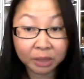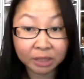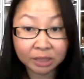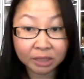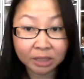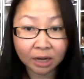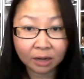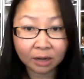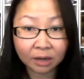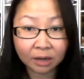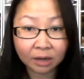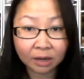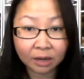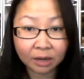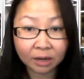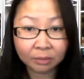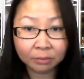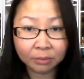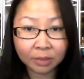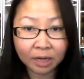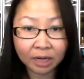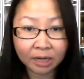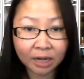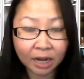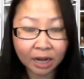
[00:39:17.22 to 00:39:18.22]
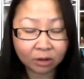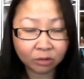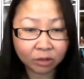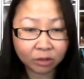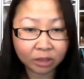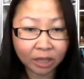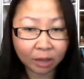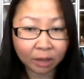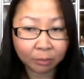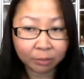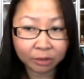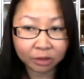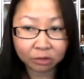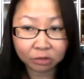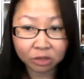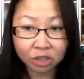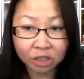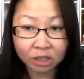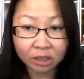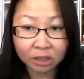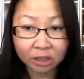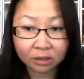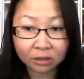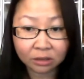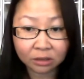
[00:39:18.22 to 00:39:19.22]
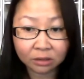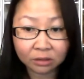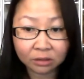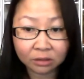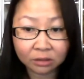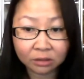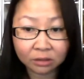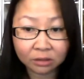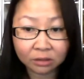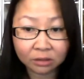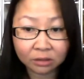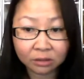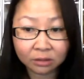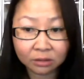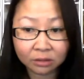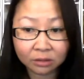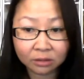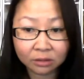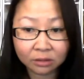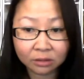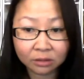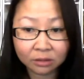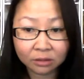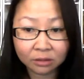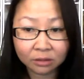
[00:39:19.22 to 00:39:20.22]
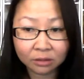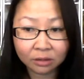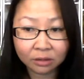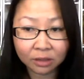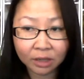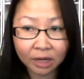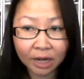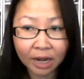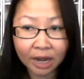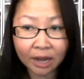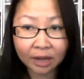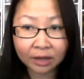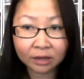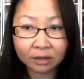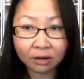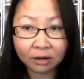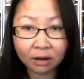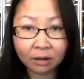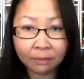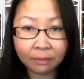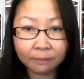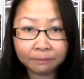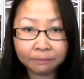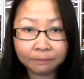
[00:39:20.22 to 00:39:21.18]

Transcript: big time. And not only that, but they're cheating. And